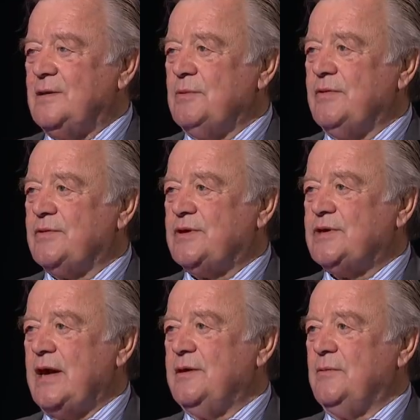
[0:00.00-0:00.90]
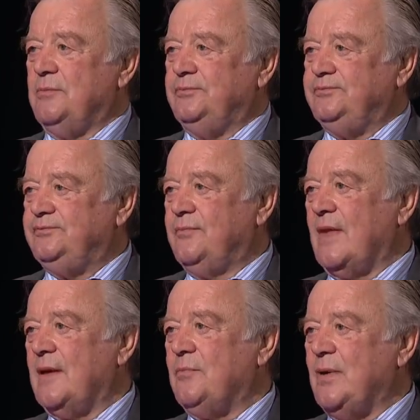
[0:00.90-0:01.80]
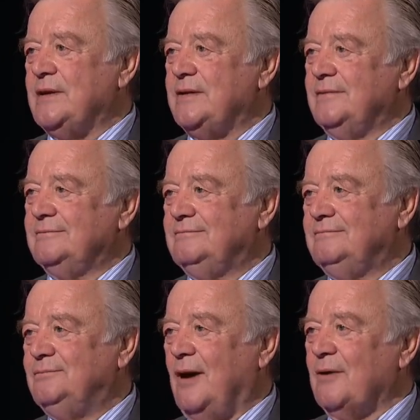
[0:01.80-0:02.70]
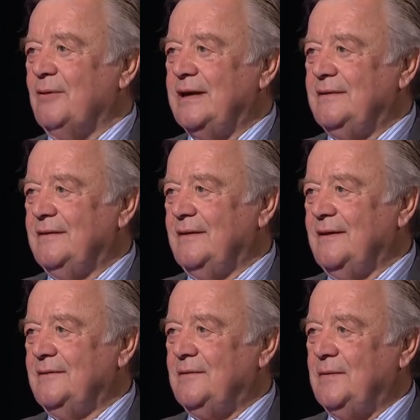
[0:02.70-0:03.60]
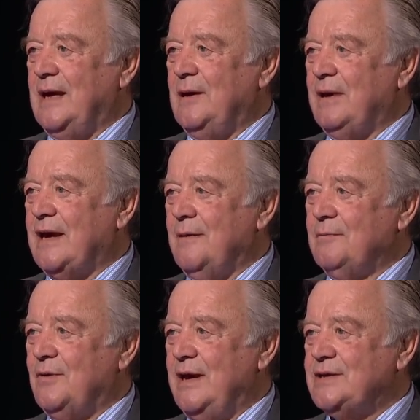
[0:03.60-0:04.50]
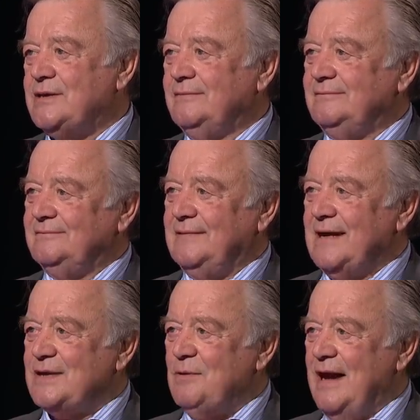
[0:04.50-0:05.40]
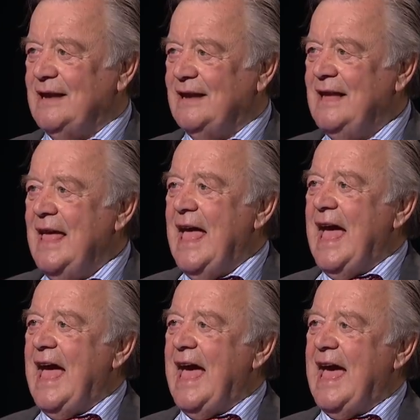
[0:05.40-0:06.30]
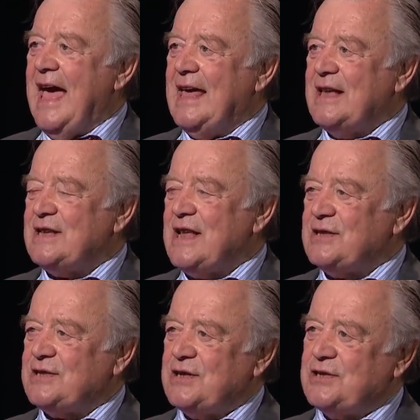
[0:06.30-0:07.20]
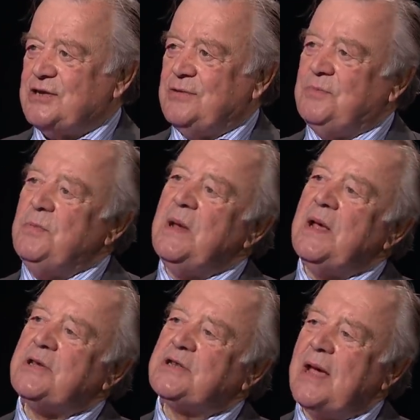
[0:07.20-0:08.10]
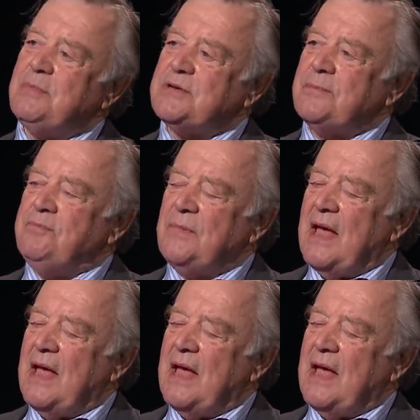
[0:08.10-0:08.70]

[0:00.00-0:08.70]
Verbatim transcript: You say you print and borrow it, you know, here we come, Greece and Venezuela. Uh, that's just escapism.